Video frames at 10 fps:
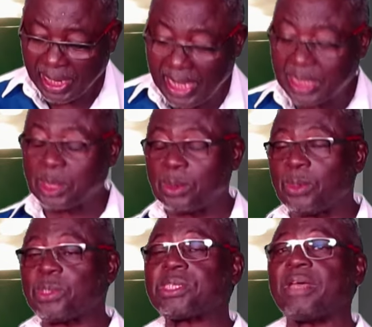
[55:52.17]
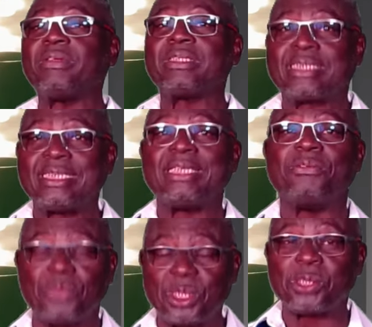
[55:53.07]
Exodus
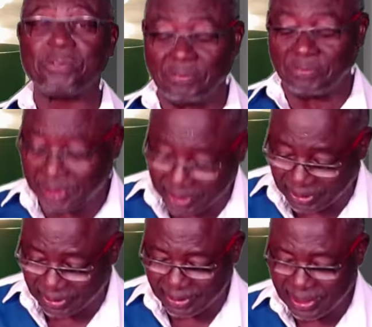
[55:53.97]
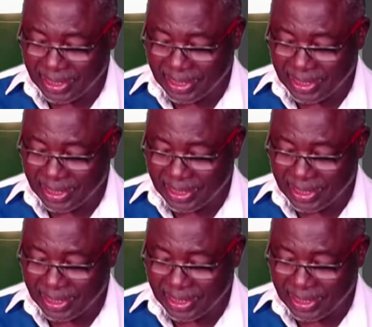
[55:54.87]
17, verse 15.